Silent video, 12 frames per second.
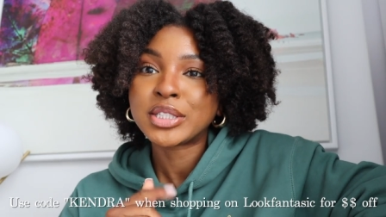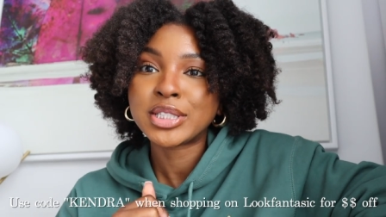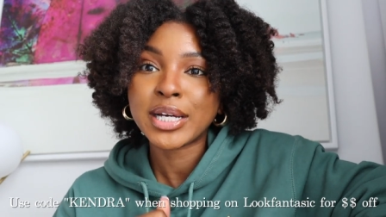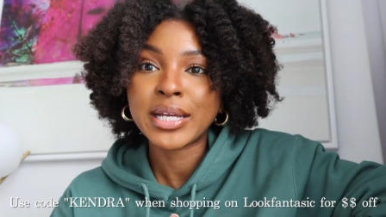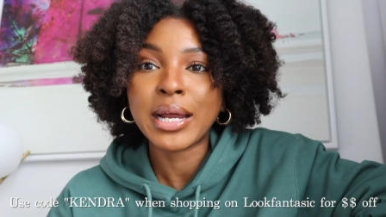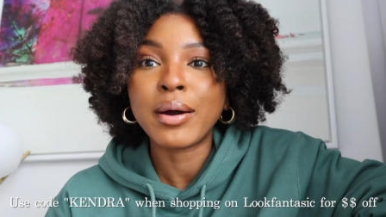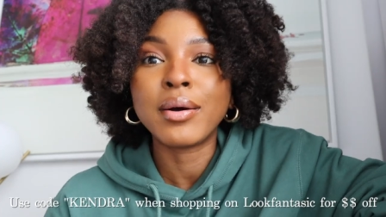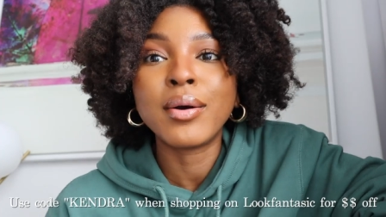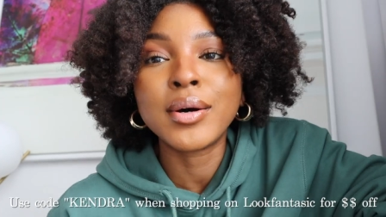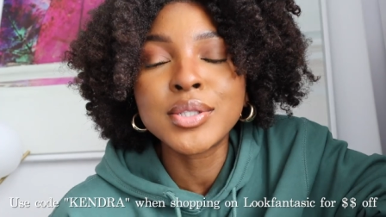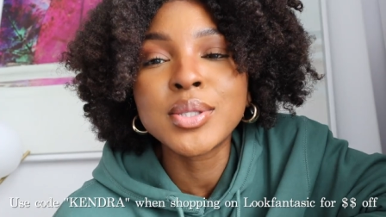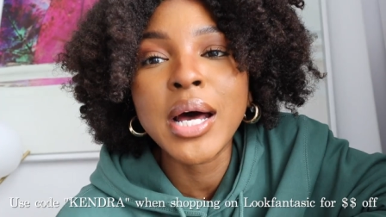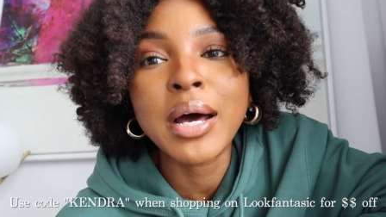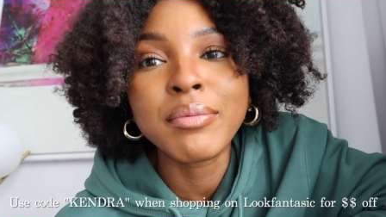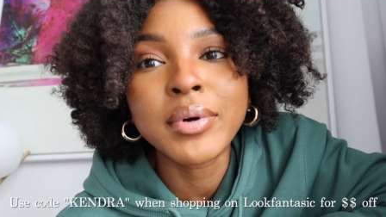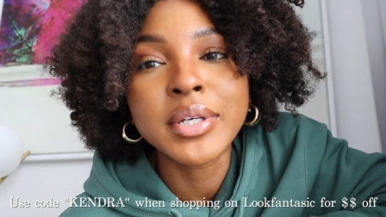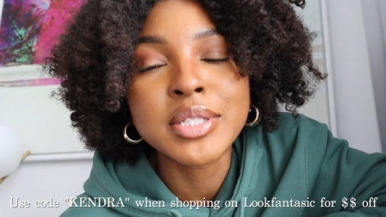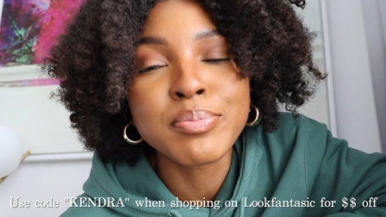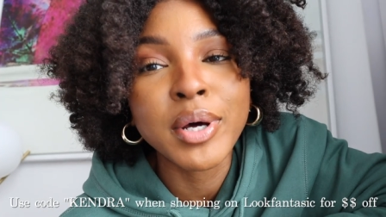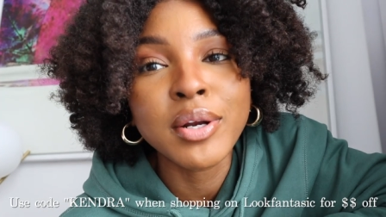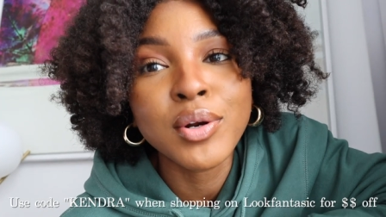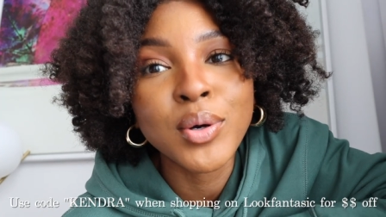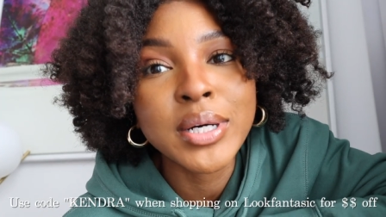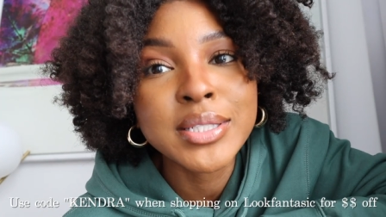check it out also i have on this butter
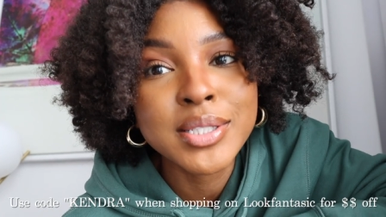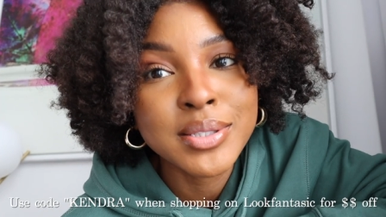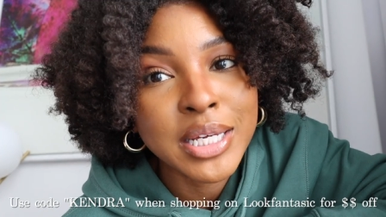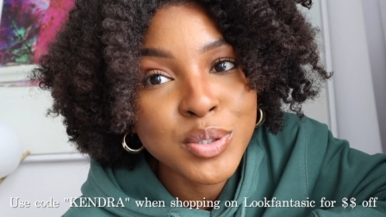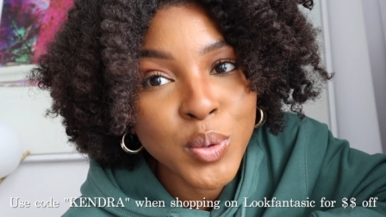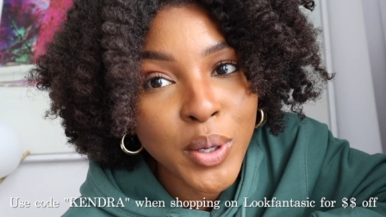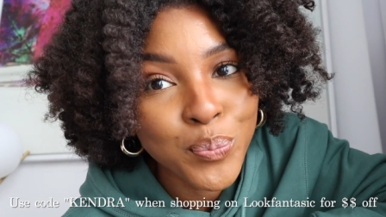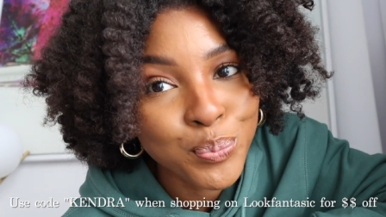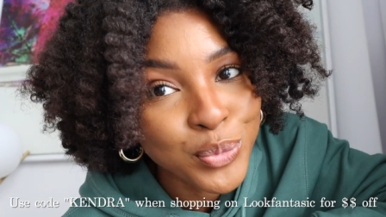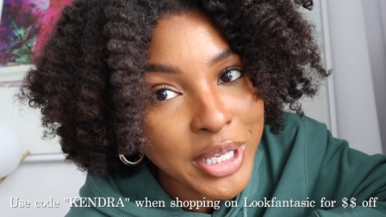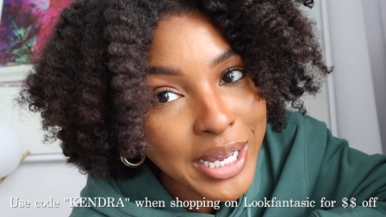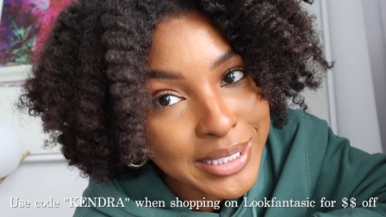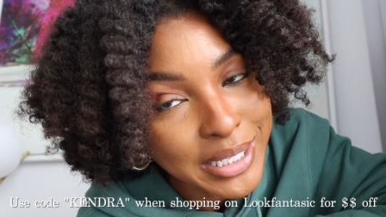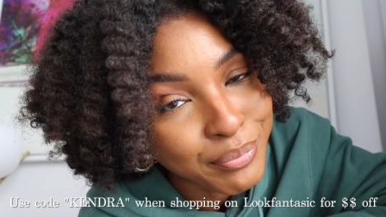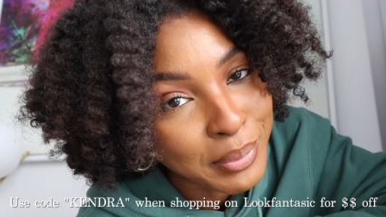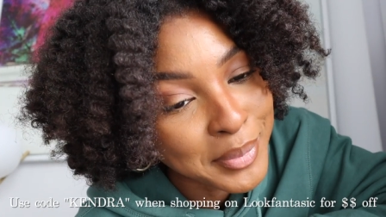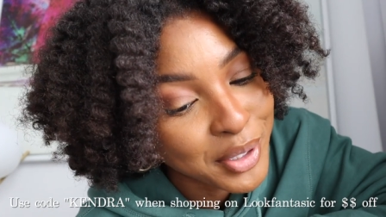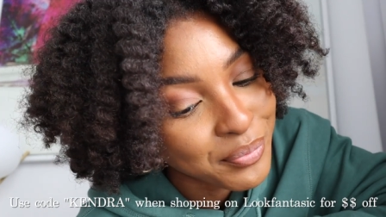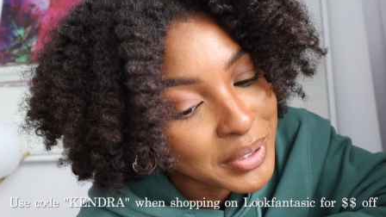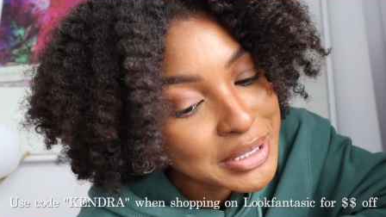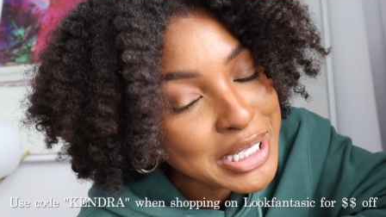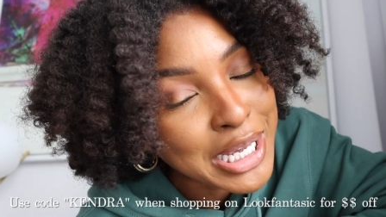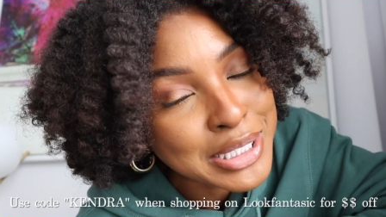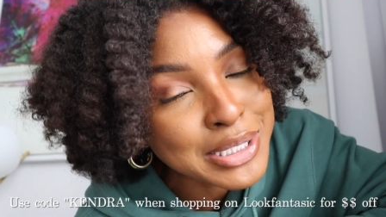gloss guess what got that from look
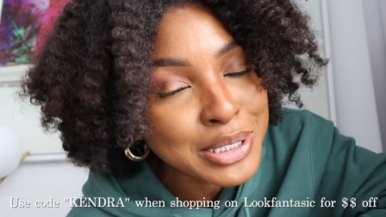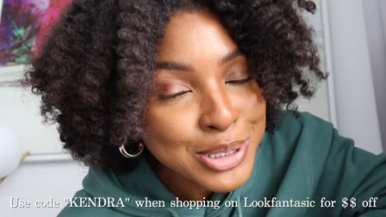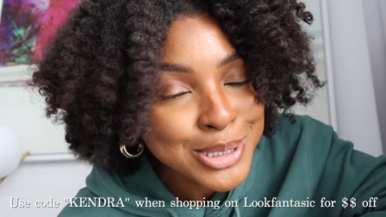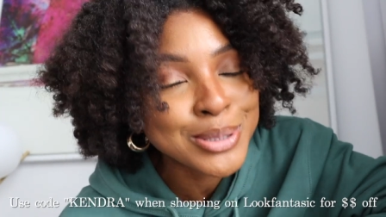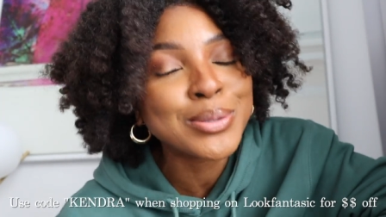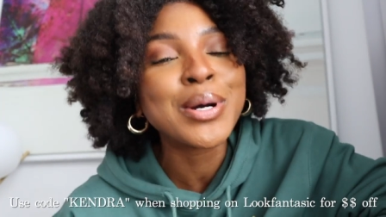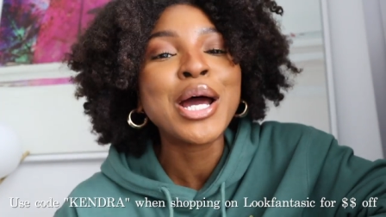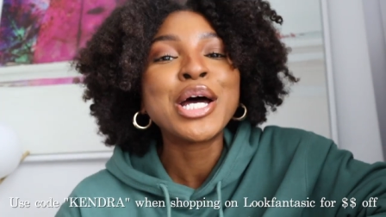fantastic too